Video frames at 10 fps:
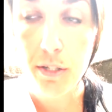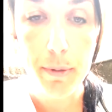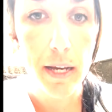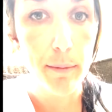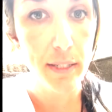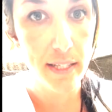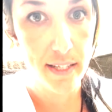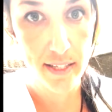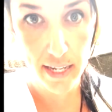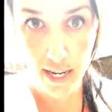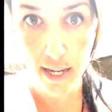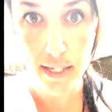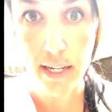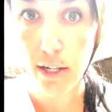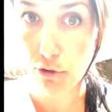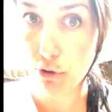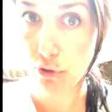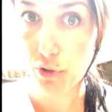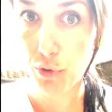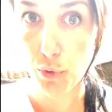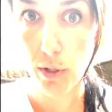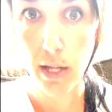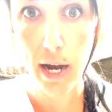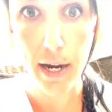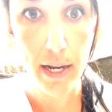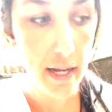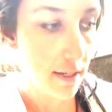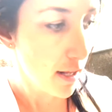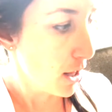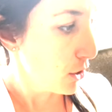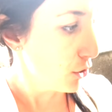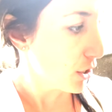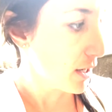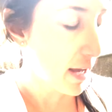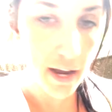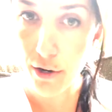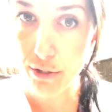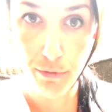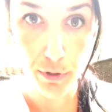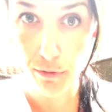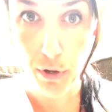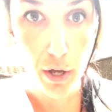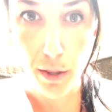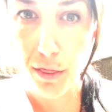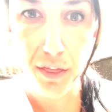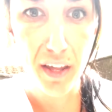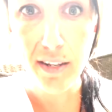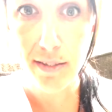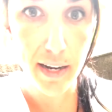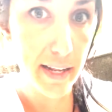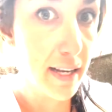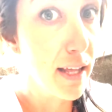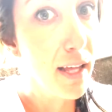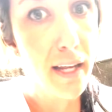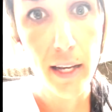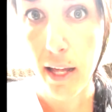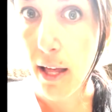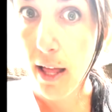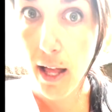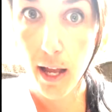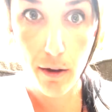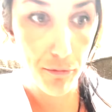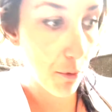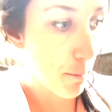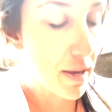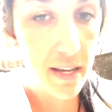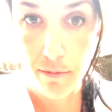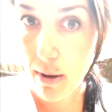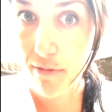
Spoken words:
to be able to stand in a grocery store line and look at a carriage full of things that I can eat for me and my